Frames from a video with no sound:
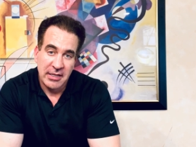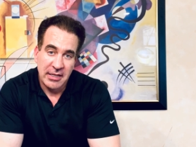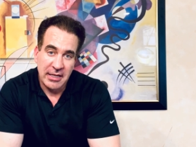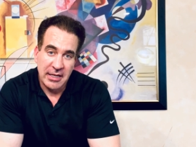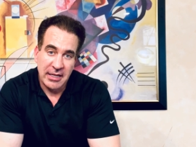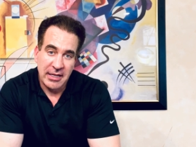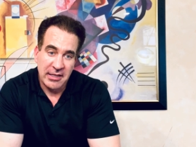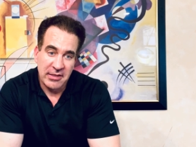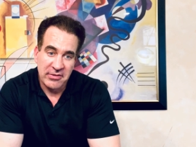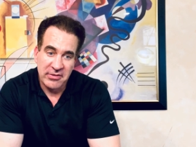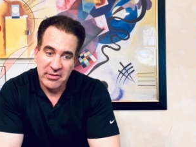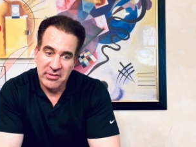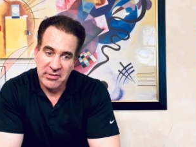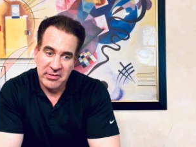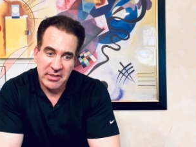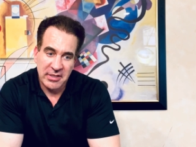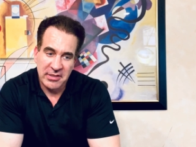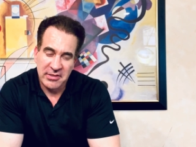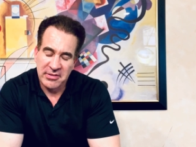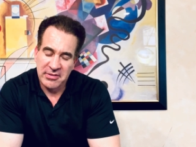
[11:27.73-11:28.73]
and it's
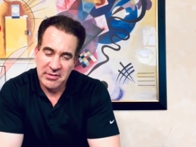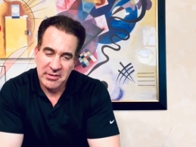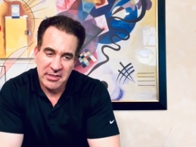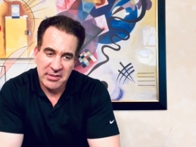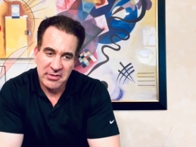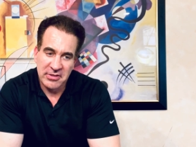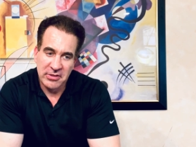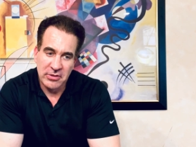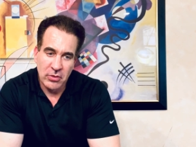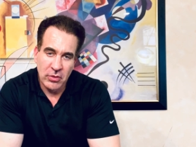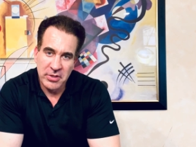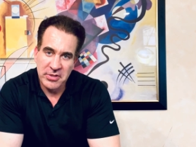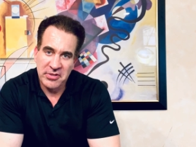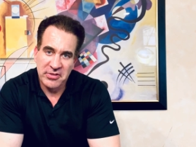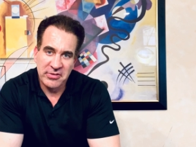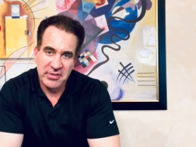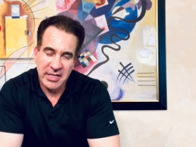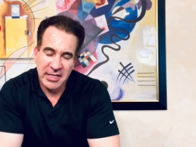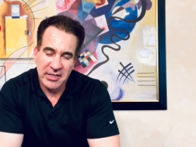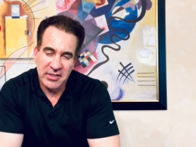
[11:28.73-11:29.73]
just it's a
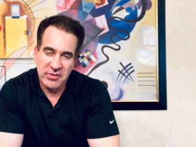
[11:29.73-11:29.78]
gorgeous state.